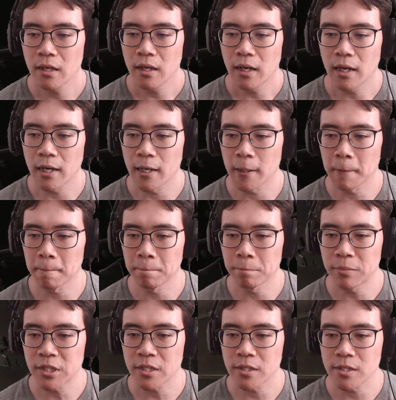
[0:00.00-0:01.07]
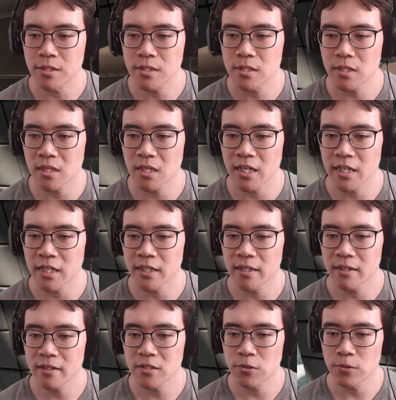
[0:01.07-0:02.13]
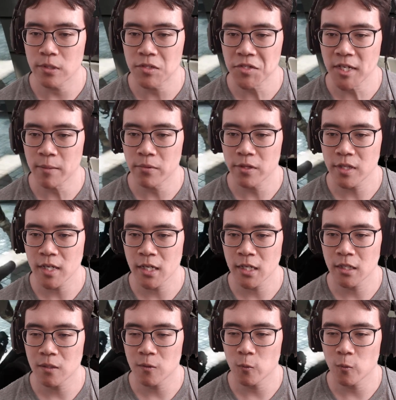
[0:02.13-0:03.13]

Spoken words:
because they do the same thing